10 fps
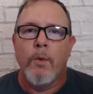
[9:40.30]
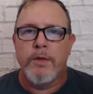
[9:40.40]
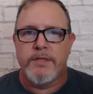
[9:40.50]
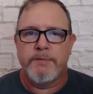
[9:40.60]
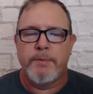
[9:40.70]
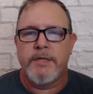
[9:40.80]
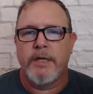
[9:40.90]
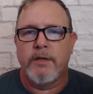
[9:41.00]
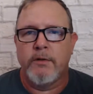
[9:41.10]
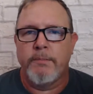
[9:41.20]
this
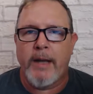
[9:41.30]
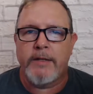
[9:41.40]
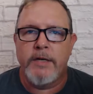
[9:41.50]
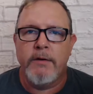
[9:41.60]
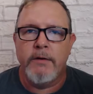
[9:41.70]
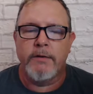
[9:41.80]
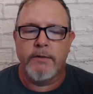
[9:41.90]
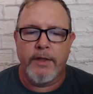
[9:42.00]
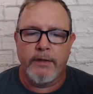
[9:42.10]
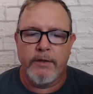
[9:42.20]
particular bacterial
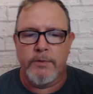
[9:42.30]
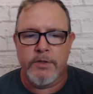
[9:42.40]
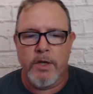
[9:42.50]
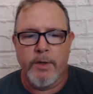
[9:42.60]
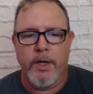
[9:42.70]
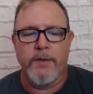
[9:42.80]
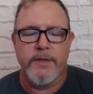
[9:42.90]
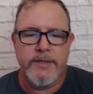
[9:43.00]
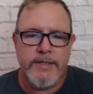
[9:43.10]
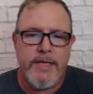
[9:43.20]
thing that was going on,
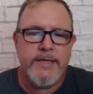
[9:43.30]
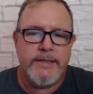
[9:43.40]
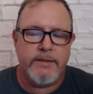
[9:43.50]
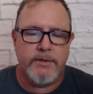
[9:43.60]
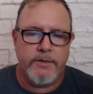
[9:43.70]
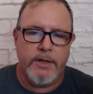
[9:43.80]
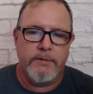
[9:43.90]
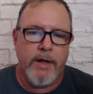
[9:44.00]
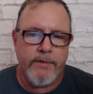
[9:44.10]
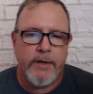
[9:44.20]
this yeast strain
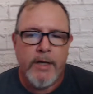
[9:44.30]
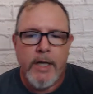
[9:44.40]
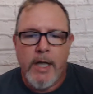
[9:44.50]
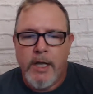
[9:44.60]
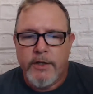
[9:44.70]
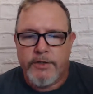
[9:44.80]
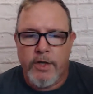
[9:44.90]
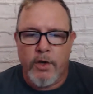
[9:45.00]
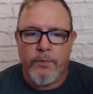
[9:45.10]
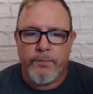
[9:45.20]
rather.
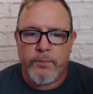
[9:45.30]
So